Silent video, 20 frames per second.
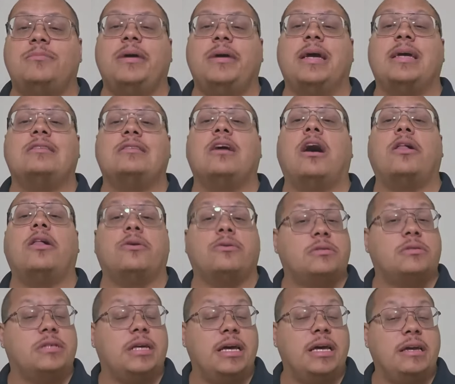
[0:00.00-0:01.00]
could be a
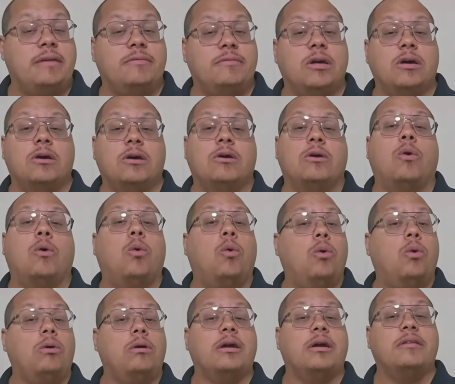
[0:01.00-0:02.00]
dollar saved
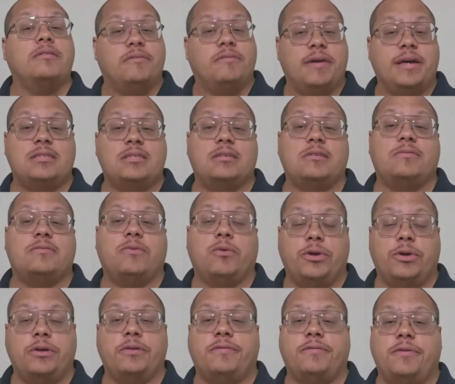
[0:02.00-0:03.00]
or invested
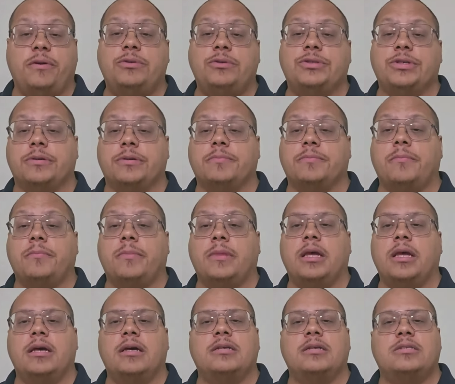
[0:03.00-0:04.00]
for your future.
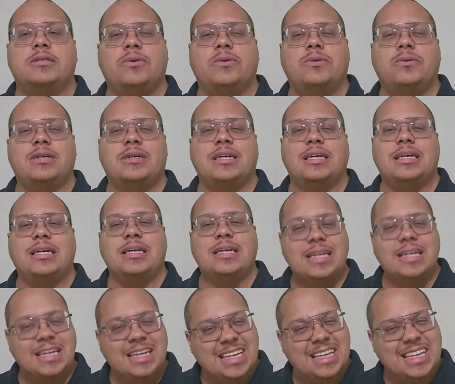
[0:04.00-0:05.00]
So
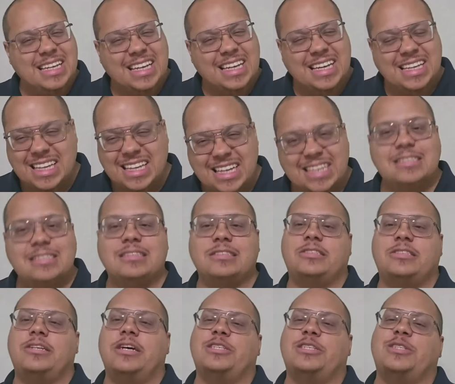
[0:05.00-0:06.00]
it, it
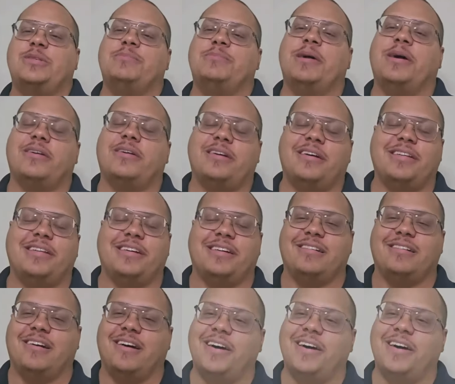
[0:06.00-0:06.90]
isn't just about cutting